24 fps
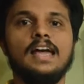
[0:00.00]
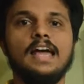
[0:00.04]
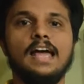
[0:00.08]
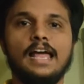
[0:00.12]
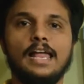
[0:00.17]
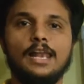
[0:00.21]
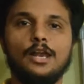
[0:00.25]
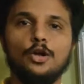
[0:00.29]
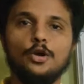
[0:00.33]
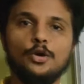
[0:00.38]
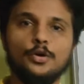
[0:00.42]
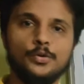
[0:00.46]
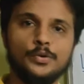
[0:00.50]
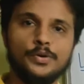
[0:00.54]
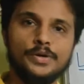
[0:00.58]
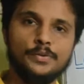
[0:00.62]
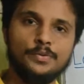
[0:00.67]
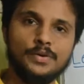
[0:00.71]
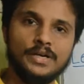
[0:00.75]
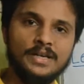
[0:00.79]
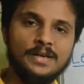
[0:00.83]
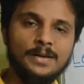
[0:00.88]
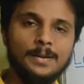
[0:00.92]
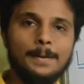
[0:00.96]
Hello
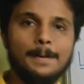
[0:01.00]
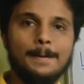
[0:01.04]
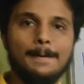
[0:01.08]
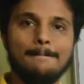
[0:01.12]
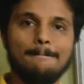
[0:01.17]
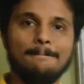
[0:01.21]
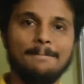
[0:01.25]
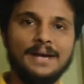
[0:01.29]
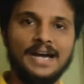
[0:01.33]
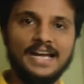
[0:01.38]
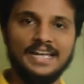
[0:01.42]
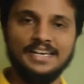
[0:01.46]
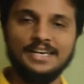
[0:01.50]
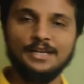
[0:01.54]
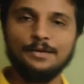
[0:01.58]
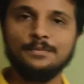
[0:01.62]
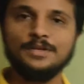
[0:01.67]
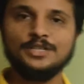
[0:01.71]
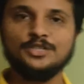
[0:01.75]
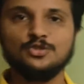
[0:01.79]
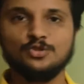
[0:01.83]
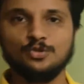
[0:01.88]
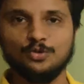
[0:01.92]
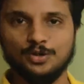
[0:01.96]
everyone, my name
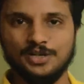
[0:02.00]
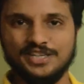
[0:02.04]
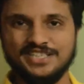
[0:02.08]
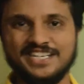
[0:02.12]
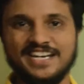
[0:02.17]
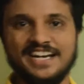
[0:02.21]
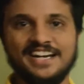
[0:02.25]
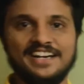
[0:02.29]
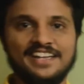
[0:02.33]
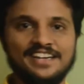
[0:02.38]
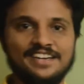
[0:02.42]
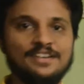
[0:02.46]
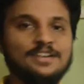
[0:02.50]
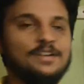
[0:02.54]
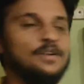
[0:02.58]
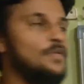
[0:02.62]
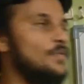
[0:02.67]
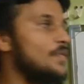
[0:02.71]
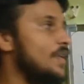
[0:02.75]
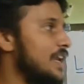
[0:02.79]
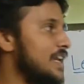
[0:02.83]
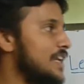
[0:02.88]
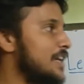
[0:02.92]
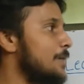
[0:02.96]
is Suraj Ade.
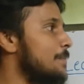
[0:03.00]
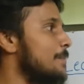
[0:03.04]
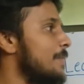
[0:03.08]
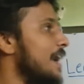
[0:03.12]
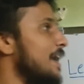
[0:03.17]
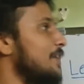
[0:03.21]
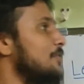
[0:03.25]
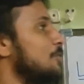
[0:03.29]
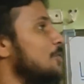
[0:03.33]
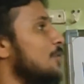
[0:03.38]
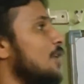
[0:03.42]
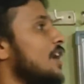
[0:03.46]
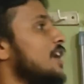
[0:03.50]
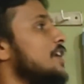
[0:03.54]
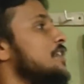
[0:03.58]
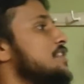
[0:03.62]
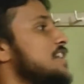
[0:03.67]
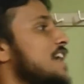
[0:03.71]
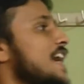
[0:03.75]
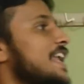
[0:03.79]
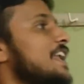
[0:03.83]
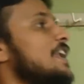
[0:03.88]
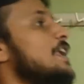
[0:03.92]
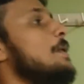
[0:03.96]
Welcome back to our
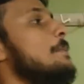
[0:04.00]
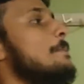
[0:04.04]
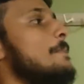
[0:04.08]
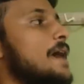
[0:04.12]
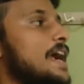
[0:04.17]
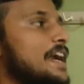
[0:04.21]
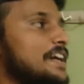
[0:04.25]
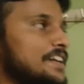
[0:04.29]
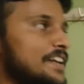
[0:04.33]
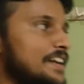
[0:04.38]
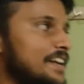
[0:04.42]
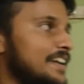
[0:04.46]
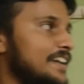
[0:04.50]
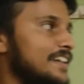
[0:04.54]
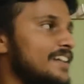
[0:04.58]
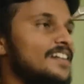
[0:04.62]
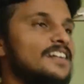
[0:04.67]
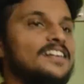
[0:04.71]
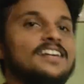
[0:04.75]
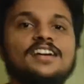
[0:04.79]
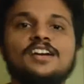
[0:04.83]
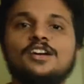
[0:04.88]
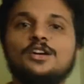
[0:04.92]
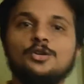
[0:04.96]
channel Matric.
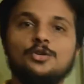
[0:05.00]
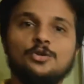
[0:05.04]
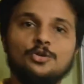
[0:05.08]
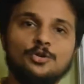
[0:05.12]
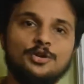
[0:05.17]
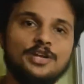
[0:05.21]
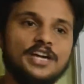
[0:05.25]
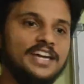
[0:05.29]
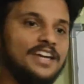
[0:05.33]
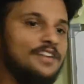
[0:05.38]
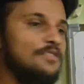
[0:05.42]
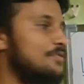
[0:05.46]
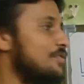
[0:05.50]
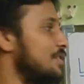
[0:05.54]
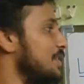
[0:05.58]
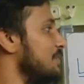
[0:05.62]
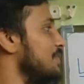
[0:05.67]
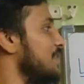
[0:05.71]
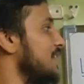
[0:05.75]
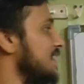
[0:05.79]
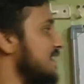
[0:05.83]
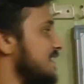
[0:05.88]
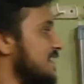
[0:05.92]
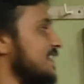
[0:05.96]
Today we
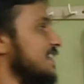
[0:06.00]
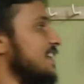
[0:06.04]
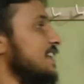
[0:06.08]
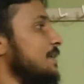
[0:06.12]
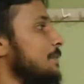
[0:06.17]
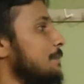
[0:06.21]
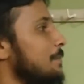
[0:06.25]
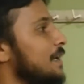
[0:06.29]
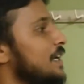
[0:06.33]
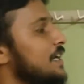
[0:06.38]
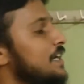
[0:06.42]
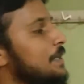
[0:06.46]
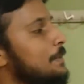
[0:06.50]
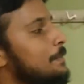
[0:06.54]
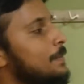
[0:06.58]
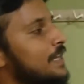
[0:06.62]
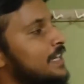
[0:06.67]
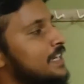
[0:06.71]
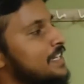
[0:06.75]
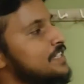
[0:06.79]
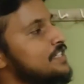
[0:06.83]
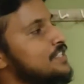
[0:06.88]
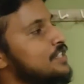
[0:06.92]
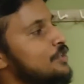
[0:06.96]
will see
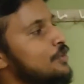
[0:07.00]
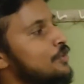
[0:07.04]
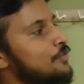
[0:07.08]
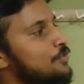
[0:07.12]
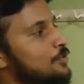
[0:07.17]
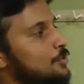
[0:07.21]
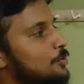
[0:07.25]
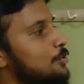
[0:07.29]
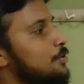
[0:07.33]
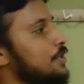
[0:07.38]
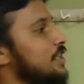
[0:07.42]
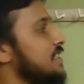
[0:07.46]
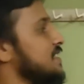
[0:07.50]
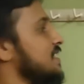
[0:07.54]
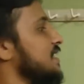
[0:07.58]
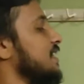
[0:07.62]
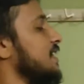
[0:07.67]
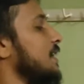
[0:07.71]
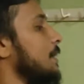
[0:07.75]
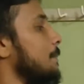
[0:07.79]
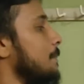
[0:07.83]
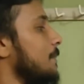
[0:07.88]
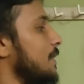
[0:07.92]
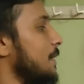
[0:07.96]
multiplication of two-digit
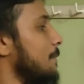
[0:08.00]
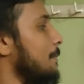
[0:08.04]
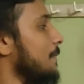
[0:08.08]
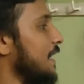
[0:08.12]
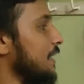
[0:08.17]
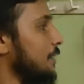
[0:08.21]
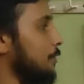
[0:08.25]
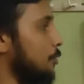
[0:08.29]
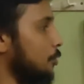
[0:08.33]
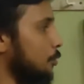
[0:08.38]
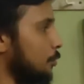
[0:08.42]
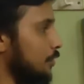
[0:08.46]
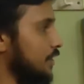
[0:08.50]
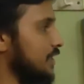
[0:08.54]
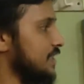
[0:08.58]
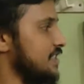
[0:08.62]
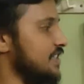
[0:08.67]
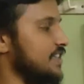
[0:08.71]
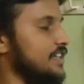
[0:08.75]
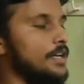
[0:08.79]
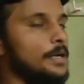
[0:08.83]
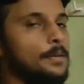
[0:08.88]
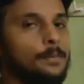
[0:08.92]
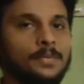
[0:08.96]
number by
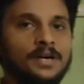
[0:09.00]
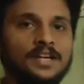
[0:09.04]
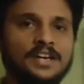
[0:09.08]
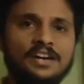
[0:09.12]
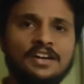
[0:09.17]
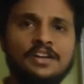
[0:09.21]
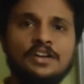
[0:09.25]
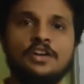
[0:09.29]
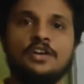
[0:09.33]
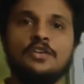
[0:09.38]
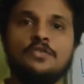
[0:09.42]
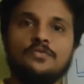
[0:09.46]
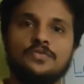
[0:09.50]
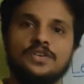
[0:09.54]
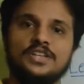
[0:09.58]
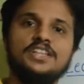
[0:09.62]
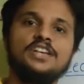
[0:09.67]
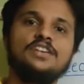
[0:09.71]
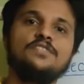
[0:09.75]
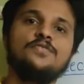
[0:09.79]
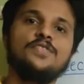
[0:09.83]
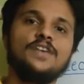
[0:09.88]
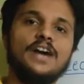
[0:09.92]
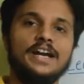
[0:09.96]
two-digit number
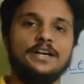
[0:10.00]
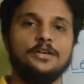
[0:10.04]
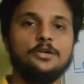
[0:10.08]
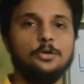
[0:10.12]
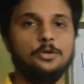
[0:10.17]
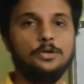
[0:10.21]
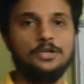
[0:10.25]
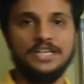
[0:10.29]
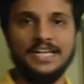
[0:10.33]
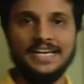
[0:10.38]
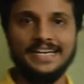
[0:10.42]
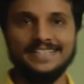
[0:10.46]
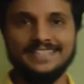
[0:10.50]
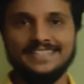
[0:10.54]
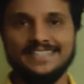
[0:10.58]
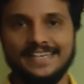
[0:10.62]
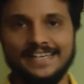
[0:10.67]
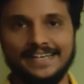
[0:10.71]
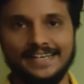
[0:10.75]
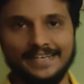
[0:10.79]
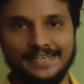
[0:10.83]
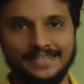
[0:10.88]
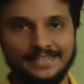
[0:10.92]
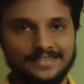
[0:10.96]
within 5 to 10
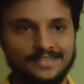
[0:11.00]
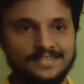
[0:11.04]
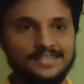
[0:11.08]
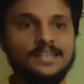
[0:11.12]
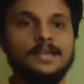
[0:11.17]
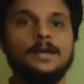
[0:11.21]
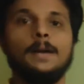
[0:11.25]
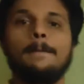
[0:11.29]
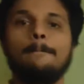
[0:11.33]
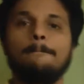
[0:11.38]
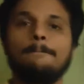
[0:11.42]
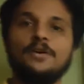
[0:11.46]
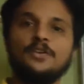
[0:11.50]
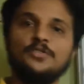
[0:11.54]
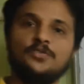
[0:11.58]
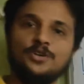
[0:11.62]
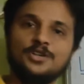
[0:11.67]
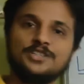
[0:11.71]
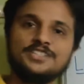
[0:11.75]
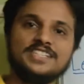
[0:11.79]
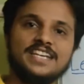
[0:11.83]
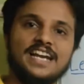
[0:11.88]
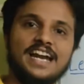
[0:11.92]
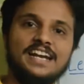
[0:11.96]
seconds.
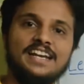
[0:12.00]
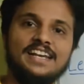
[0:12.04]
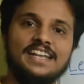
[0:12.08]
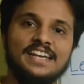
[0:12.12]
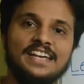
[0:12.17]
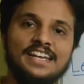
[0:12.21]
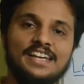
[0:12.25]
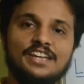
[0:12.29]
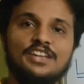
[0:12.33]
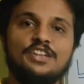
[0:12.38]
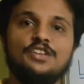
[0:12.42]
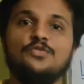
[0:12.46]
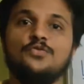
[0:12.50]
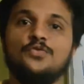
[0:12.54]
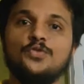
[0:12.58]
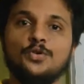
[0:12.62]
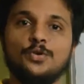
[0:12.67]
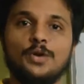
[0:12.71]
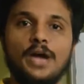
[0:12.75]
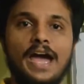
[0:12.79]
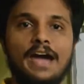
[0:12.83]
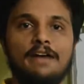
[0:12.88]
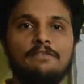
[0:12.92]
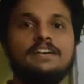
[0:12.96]
Before starting, if you
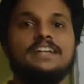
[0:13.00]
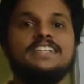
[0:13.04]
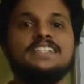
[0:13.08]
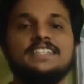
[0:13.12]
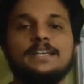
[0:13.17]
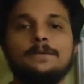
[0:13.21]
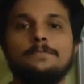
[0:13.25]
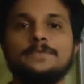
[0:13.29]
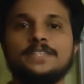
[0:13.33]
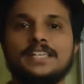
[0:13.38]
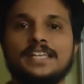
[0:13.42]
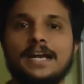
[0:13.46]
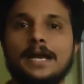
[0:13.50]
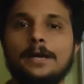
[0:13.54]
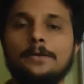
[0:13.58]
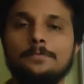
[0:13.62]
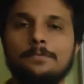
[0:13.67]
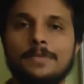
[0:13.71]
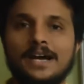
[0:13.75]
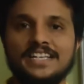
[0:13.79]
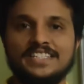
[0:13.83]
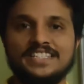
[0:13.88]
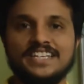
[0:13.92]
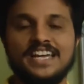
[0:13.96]
haven't subscribed
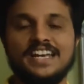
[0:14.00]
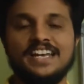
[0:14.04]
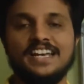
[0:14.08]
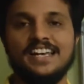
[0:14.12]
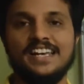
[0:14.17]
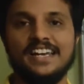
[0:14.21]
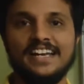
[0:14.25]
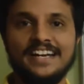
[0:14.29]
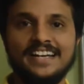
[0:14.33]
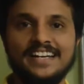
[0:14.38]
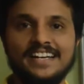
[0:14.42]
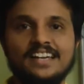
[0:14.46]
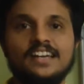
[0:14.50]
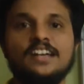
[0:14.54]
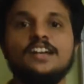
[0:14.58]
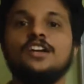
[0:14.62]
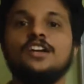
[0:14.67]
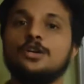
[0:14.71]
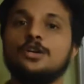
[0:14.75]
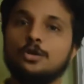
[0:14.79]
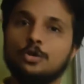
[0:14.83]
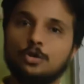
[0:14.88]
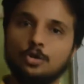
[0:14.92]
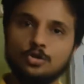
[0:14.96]
my channel yet,
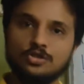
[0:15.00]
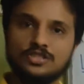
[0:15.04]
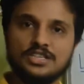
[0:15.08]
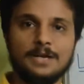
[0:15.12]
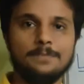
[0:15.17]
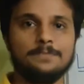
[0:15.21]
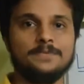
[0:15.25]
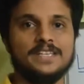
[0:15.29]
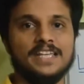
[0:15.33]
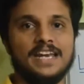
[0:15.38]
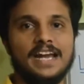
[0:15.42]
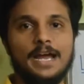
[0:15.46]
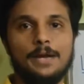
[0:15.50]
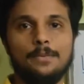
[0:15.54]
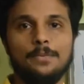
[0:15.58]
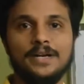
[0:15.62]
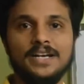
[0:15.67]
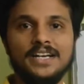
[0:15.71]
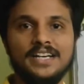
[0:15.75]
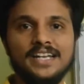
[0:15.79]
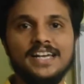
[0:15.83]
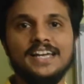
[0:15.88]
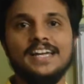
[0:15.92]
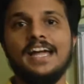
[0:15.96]
do subscribe
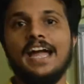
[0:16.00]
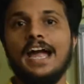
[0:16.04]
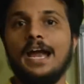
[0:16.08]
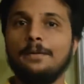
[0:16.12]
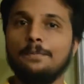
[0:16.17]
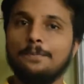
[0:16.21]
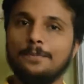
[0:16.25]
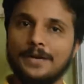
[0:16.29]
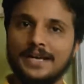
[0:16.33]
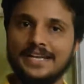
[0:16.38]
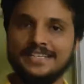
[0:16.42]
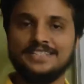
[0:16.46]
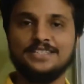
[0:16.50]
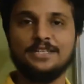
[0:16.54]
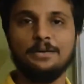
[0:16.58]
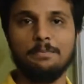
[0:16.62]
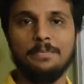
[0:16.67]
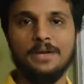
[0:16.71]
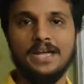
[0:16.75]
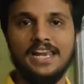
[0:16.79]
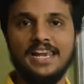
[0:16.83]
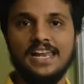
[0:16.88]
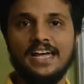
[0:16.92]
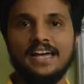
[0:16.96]
it and press the
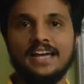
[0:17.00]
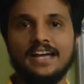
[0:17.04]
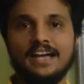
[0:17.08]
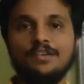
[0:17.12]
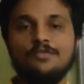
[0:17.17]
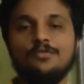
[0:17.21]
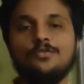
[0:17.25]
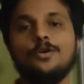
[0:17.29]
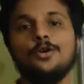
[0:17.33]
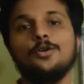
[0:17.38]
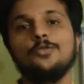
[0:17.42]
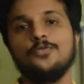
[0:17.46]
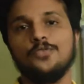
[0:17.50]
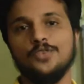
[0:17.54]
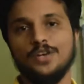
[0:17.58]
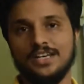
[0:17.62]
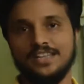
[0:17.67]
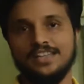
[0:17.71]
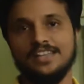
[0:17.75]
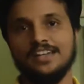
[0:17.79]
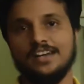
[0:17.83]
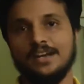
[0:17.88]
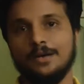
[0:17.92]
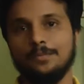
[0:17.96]
bell icon for
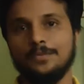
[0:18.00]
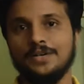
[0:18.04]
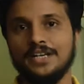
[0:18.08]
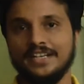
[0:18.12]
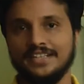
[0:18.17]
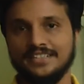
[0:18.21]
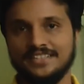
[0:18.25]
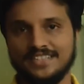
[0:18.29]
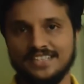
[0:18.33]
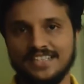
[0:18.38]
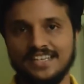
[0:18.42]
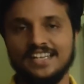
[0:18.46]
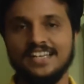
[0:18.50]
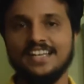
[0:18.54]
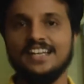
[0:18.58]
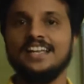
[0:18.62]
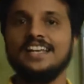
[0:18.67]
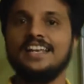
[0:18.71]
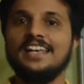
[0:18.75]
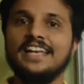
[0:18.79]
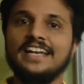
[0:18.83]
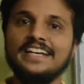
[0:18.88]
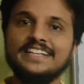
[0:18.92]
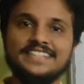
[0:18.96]
further updates.
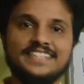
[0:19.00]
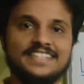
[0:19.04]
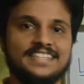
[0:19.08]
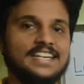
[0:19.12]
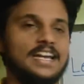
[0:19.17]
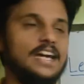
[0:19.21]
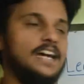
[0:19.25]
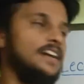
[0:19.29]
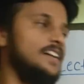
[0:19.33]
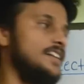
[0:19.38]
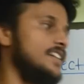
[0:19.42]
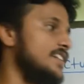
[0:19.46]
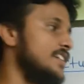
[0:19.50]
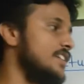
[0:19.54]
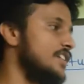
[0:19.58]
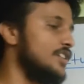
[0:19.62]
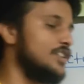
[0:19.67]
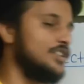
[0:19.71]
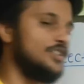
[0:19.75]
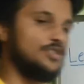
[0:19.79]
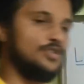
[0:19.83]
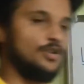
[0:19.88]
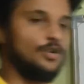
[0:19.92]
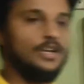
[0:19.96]
Let's start.
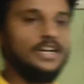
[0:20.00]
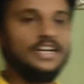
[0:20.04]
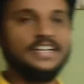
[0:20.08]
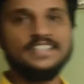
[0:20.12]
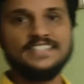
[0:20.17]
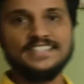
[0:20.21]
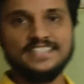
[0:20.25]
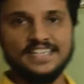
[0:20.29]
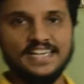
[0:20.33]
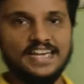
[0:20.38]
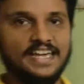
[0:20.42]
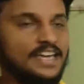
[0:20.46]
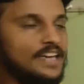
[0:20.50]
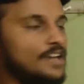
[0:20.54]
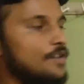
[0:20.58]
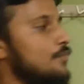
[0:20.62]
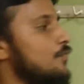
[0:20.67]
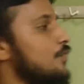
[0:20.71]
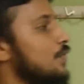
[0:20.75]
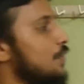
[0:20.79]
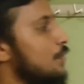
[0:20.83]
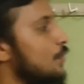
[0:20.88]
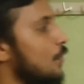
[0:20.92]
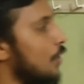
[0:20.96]
So let's say
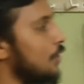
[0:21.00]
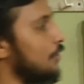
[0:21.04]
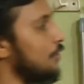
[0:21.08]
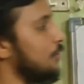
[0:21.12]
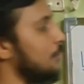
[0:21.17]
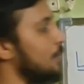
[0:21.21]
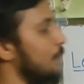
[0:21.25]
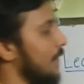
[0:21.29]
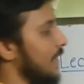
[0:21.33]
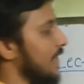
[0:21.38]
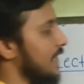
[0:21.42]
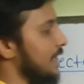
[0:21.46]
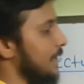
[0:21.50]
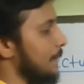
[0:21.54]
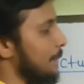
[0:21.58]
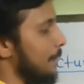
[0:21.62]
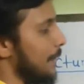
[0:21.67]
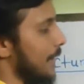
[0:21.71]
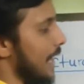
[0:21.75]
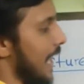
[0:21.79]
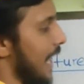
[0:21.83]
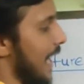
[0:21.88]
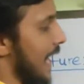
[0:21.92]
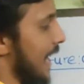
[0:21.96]
we want to
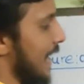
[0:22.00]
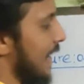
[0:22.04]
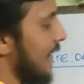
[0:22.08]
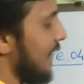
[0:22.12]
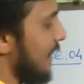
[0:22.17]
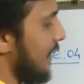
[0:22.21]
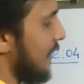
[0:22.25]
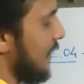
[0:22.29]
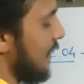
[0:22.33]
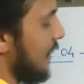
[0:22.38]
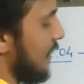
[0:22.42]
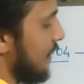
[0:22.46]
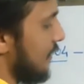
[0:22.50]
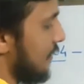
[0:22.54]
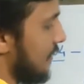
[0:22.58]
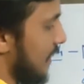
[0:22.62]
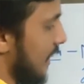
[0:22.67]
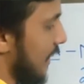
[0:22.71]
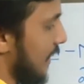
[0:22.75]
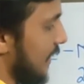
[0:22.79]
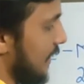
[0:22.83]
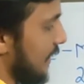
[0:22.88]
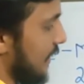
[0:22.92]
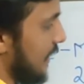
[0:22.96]
multiply
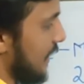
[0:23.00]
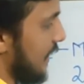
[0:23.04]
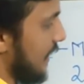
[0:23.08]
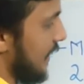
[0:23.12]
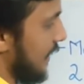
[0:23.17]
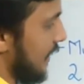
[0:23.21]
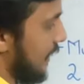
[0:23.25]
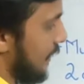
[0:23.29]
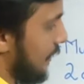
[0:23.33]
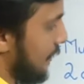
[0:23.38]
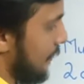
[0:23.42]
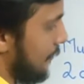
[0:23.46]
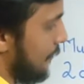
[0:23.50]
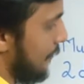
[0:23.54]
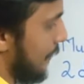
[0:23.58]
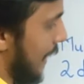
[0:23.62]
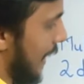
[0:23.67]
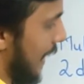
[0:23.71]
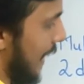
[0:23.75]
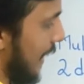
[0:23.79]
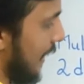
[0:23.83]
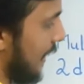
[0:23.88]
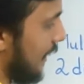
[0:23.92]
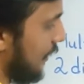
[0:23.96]
13
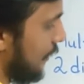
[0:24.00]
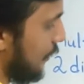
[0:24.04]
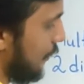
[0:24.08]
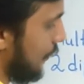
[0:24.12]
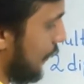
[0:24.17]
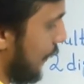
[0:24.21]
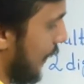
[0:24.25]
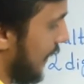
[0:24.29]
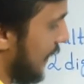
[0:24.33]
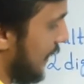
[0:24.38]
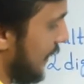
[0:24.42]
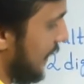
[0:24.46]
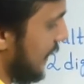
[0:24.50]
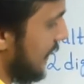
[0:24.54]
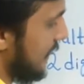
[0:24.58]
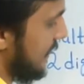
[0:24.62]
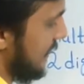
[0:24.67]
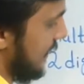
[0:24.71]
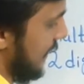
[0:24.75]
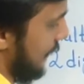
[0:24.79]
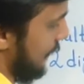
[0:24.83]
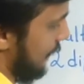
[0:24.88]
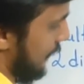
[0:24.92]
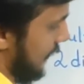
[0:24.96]
by
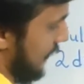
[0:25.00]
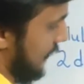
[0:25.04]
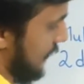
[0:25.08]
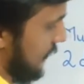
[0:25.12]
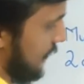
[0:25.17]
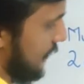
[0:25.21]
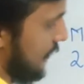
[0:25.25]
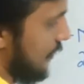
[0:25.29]
27.